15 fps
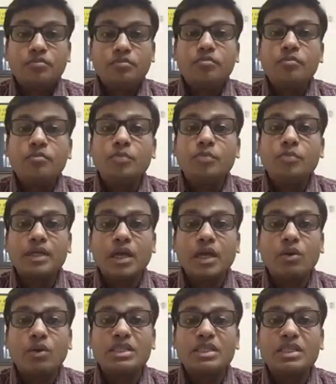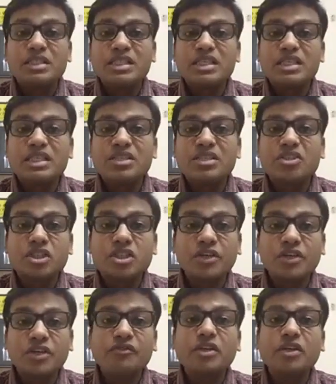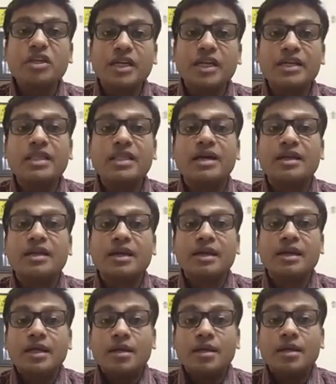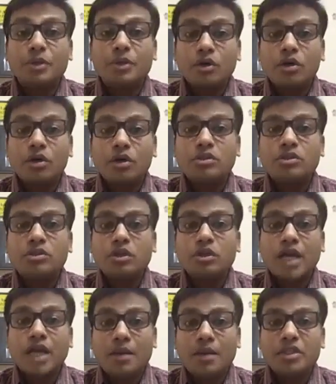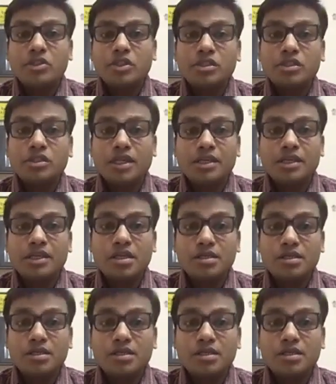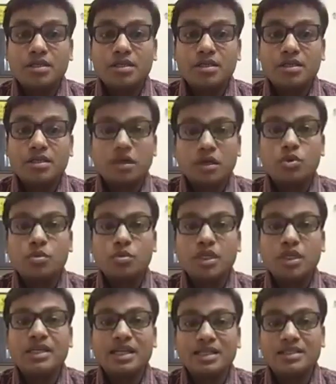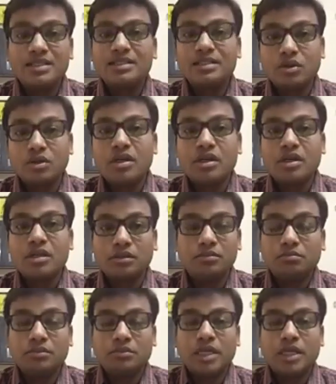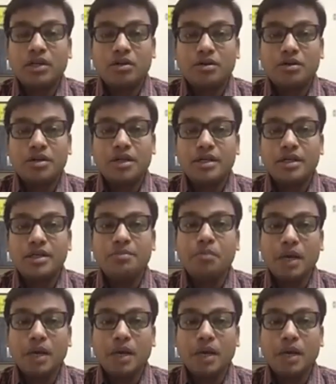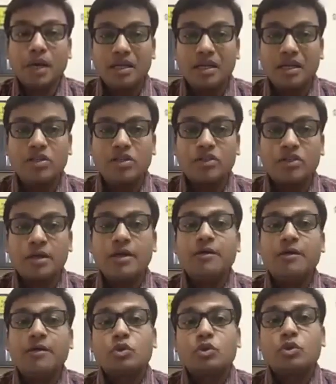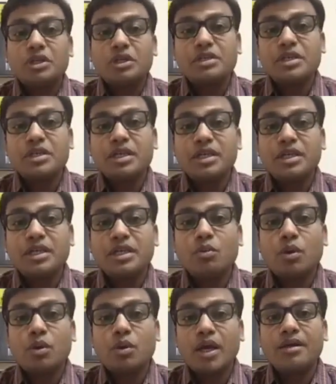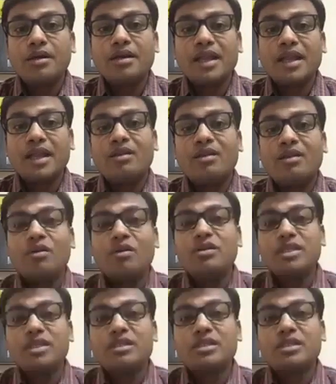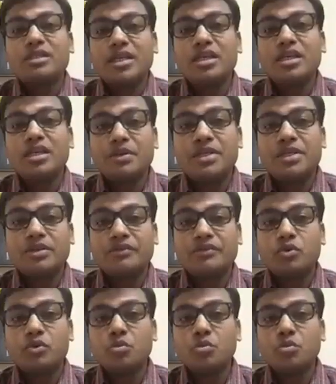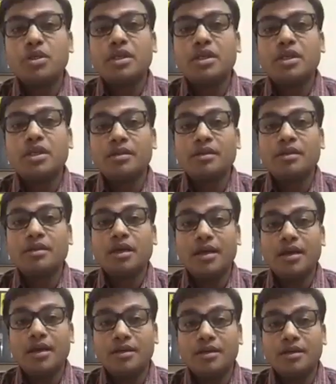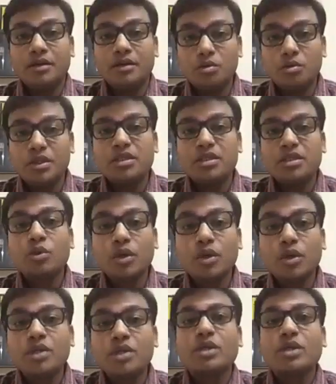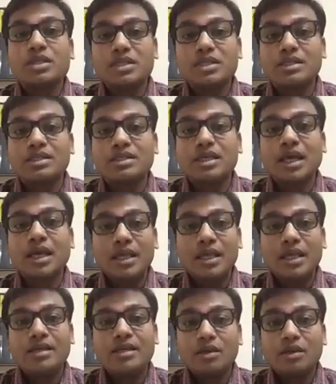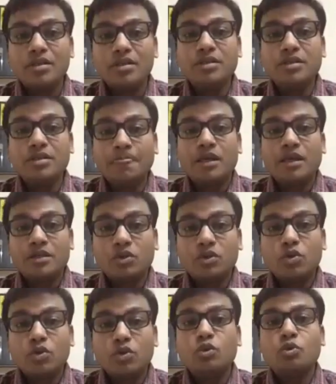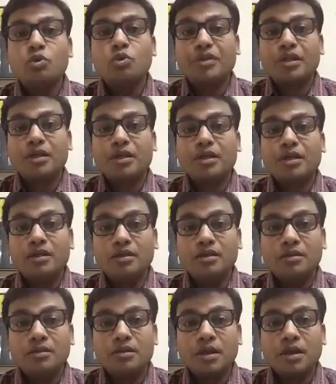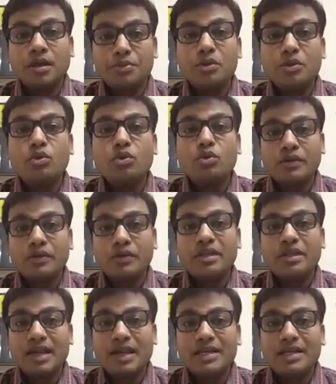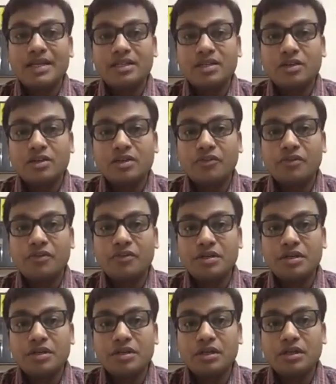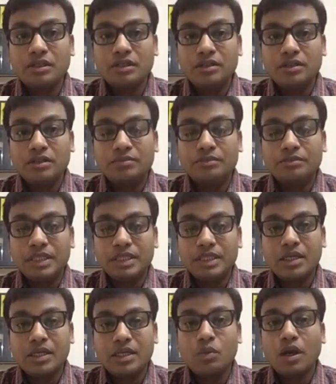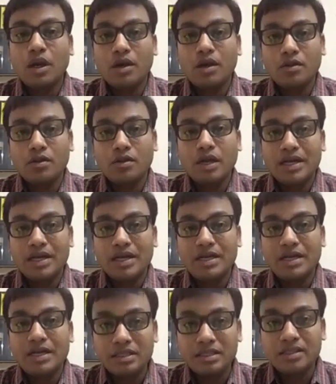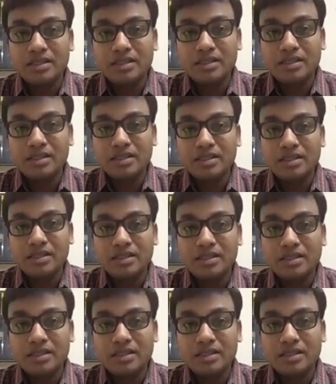But now I see a shift in it, that because your dimensions are increasing, which a human intelligence cannot really manage it. So what is really required? Technology is taking a place of a human, and a human is going to assist technology to compute whatever the right set of things are required, or the right decisions need to be made.